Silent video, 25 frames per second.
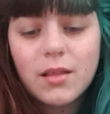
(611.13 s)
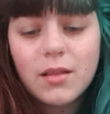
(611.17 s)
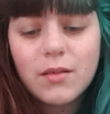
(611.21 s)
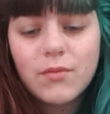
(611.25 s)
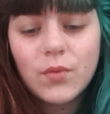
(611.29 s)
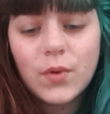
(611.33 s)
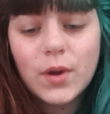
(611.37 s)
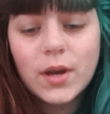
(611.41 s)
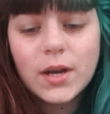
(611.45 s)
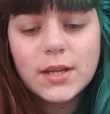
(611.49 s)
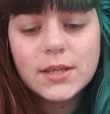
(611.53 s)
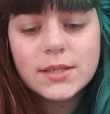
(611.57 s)

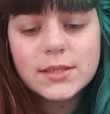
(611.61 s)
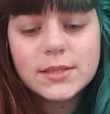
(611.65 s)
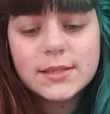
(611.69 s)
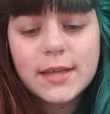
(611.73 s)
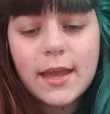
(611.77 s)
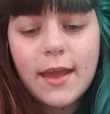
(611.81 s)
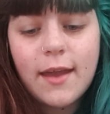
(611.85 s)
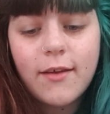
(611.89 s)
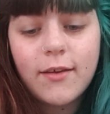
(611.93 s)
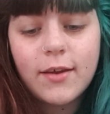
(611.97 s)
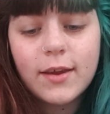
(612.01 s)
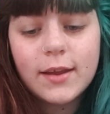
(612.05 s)
really
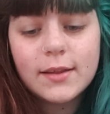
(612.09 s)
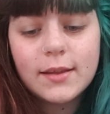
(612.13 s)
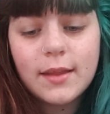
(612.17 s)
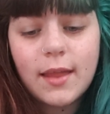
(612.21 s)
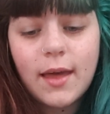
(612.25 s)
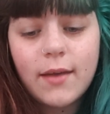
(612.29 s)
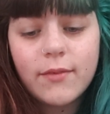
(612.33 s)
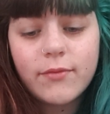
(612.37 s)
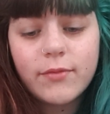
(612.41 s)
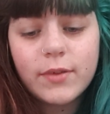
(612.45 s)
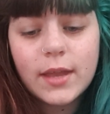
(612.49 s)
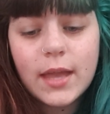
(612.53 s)
staring and
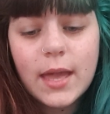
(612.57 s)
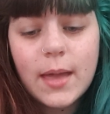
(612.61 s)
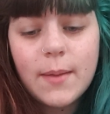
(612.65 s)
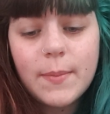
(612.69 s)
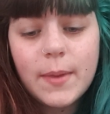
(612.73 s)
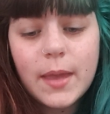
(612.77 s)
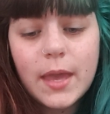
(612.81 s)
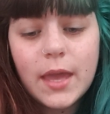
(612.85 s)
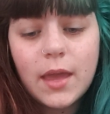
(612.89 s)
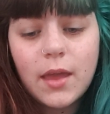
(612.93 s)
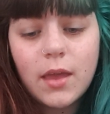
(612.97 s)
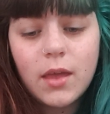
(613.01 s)
laughing at
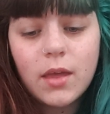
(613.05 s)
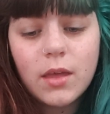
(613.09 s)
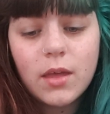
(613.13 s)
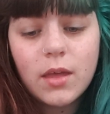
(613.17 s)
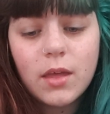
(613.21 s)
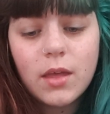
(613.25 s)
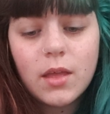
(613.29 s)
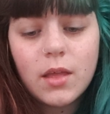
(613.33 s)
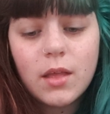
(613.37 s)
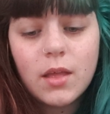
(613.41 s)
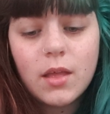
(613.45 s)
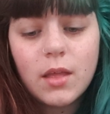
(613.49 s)
me.
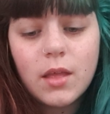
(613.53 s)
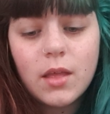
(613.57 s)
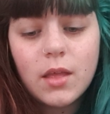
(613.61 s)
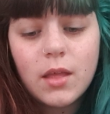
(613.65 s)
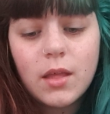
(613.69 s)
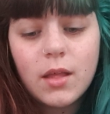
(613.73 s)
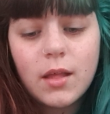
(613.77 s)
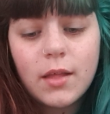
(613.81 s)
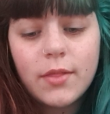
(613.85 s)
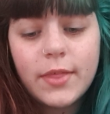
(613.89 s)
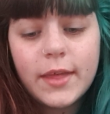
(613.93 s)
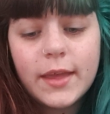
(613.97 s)

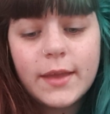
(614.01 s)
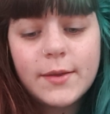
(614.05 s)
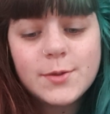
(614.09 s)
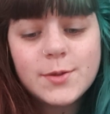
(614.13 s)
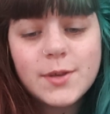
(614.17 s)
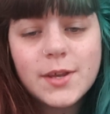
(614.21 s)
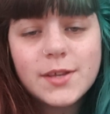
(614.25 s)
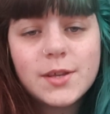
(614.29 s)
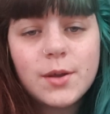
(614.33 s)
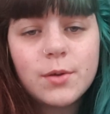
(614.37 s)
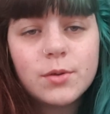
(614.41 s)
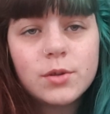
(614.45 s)
I think it was
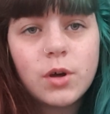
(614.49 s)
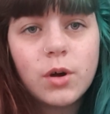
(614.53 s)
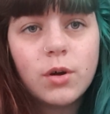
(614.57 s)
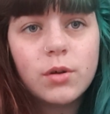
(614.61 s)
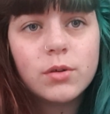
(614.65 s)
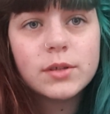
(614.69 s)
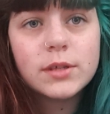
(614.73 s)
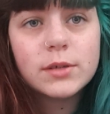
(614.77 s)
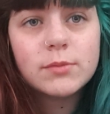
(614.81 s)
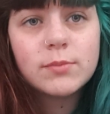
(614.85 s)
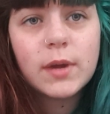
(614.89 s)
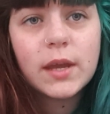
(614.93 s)
because I was
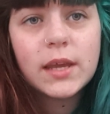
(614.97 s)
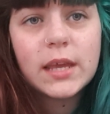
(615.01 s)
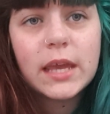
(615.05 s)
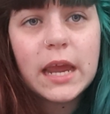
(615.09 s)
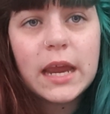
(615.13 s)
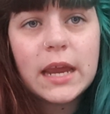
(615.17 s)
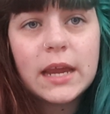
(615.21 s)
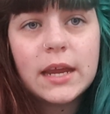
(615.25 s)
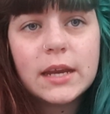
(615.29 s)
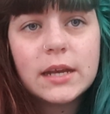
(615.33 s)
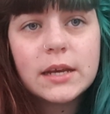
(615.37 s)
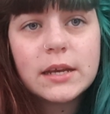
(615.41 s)
holding my
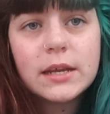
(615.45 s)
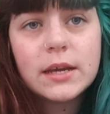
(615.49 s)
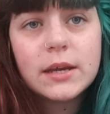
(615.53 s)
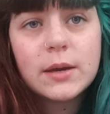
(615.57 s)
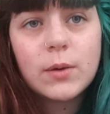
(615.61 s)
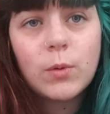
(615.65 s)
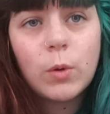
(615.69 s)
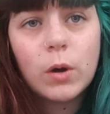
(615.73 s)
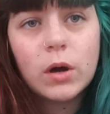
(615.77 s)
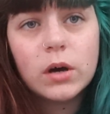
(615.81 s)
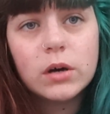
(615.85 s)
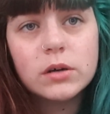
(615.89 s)
cane
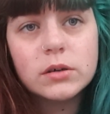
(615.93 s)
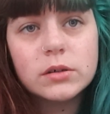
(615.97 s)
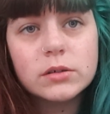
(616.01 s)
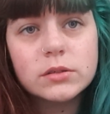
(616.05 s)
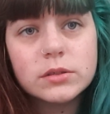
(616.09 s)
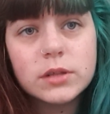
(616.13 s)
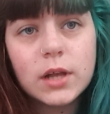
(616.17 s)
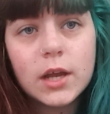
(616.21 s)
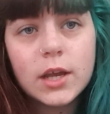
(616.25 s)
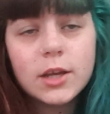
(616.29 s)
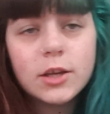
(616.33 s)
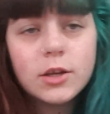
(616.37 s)
while
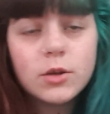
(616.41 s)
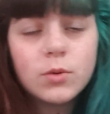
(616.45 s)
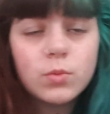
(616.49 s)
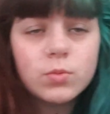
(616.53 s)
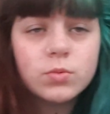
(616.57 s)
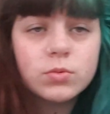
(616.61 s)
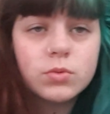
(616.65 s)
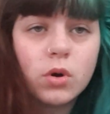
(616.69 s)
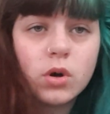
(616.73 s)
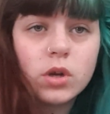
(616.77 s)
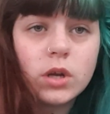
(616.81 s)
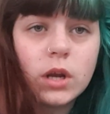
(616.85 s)
like
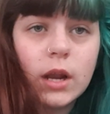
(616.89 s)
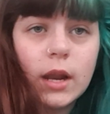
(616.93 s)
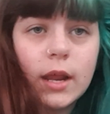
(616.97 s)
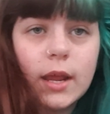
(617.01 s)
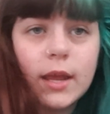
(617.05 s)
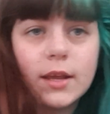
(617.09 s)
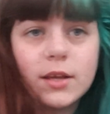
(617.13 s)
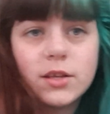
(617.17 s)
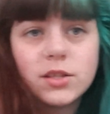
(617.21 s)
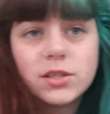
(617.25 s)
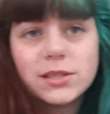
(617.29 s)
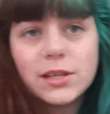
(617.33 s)

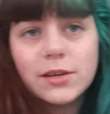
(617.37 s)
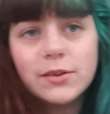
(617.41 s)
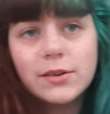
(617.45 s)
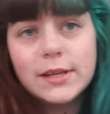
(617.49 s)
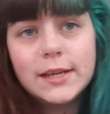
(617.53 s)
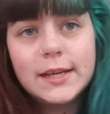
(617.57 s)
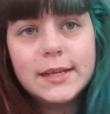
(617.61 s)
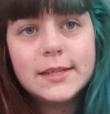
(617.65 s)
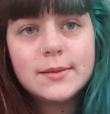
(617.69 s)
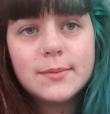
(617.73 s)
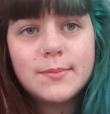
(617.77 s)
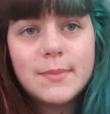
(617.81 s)
waddling
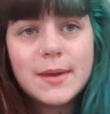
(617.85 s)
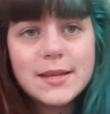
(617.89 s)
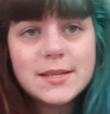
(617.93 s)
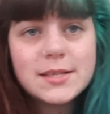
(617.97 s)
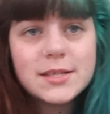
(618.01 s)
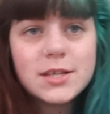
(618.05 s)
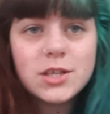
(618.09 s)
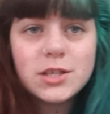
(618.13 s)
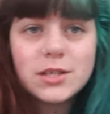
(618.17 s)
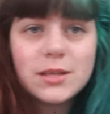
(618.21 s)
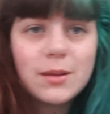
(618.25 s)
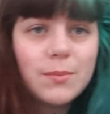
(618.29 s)
slowly to
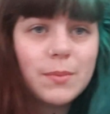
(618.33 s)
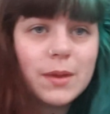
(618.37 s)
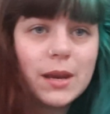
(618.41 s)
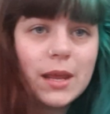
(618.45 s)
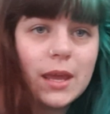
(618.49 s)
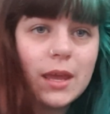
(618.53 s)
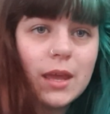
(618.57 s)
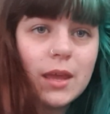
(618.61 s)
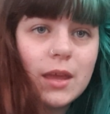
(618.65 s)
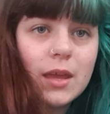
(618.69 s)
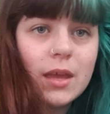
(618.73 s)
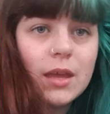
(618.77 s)
message
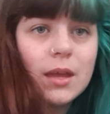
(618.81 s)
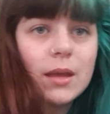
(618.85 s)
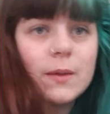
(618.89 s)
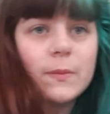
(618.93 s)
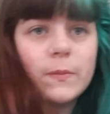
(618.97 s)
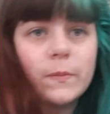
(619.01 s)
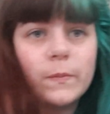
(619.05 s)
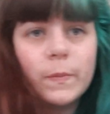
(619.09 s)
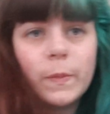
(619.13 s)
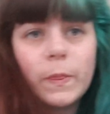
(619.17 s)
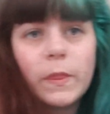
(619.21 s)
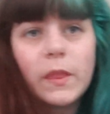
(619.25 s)
somebody,
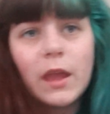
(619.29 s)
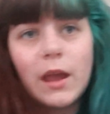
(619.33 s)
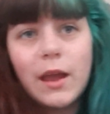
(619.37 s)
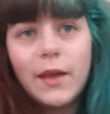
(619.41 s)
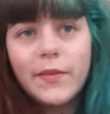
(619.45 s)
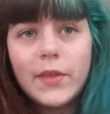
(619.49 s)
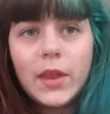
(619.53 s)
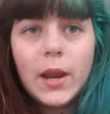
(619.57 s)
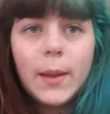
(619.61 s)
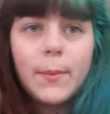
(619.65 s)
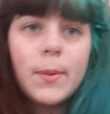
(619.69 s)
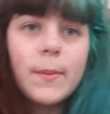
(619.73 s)

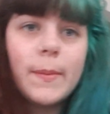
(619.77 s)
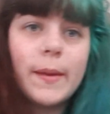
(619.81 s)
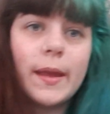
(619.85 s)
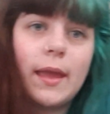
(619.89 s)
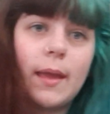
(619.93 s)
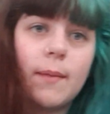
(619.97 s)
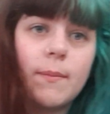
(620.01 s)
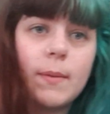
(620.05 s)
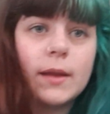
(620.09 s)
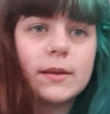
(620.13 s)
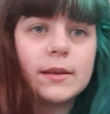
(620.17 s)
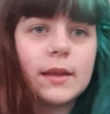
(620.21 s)
and then I put my
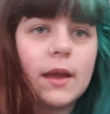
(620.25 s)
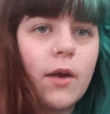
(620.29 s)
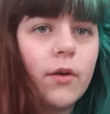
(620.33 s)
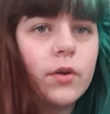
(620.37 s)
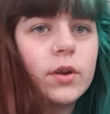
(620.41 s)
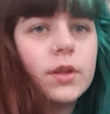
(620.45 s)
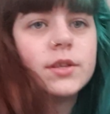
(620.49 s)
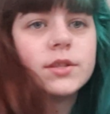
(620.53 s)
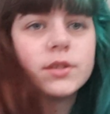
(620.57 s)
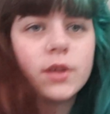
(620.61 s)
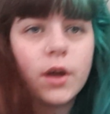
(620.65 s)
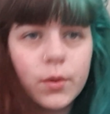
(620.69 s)
cane back down
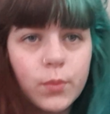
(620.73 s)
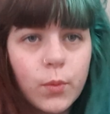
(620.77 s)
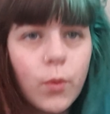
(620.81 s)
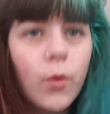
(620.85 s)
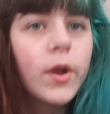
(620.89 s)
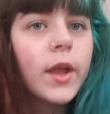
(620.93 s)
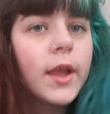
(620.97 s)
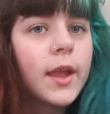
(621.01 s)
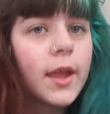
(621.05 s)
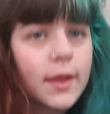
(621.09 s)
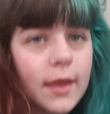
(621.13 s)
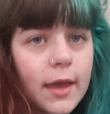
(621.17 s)
and started
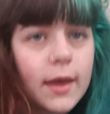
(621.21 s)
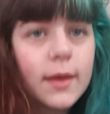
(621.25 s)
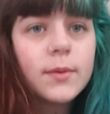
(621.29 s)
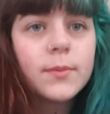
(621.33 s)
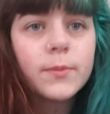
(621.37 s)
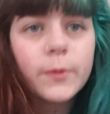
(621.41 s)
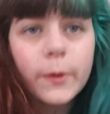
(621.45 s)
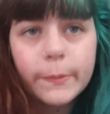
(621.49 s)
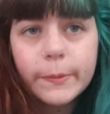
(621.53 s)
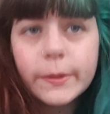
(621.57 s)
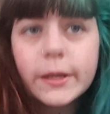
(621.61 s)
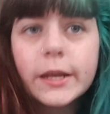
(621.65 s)
walking again
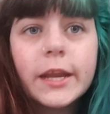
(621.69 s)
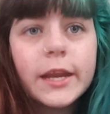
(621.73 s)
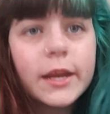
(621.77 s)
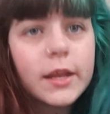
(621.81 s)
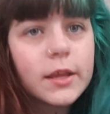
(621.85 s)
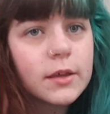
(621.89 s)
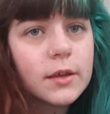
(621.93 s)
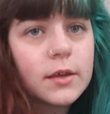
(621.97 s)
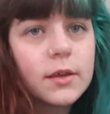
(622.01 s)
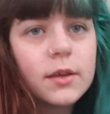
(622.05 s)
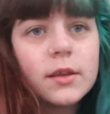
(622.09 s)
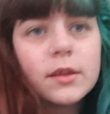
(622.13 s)
properly.
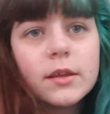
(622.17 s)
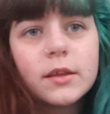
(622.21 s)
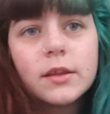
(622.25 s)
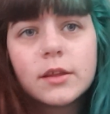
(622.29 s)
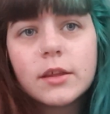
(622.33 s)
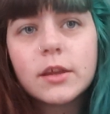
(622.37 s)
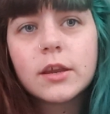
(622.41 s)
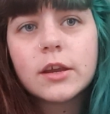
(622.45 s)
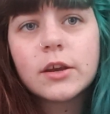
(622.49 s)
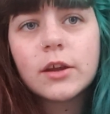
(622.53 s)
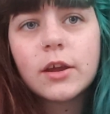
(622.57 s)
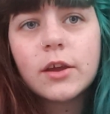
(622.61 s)

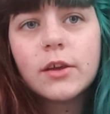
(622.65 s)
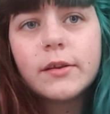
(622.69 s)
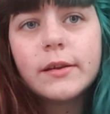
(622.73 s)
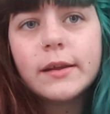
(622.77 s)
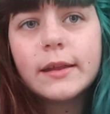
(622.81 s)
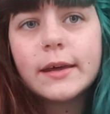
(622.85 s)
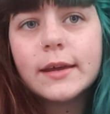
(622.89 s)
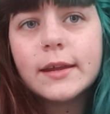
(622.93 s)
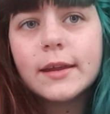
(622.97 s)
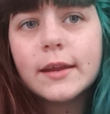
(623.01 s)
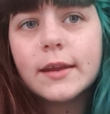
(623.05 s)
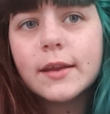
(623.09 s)
You know,
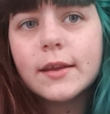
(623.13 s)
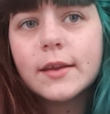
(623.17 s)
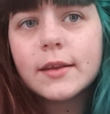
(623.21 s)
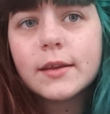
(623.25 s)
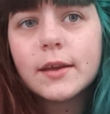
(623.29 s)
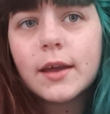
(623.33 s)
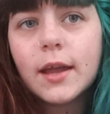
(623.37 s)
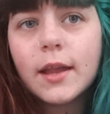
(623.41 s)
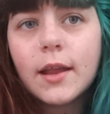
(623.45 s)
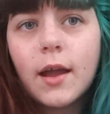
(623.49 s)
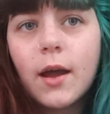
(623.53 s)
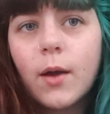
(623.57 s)
like,
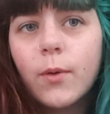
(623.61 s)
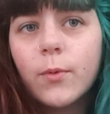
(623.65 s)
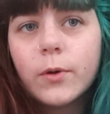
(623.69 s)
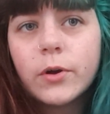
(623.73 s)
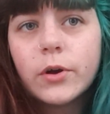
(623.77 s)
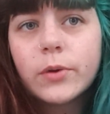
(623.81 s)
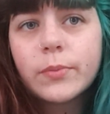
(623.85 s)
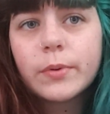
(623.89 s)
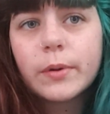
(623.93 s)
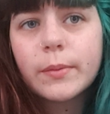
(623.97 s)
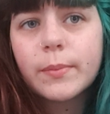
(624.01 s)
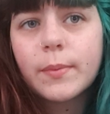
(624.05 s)
I can't
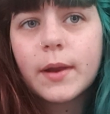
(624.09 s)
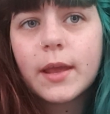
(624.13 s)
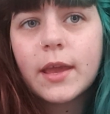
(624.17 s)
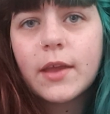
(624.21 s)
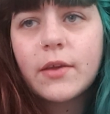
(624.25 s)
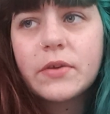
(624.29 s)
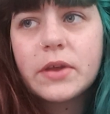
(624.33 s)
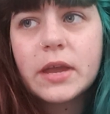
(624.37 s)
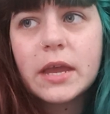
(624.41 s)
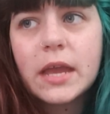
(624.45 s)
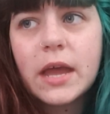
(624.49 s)
walk properly if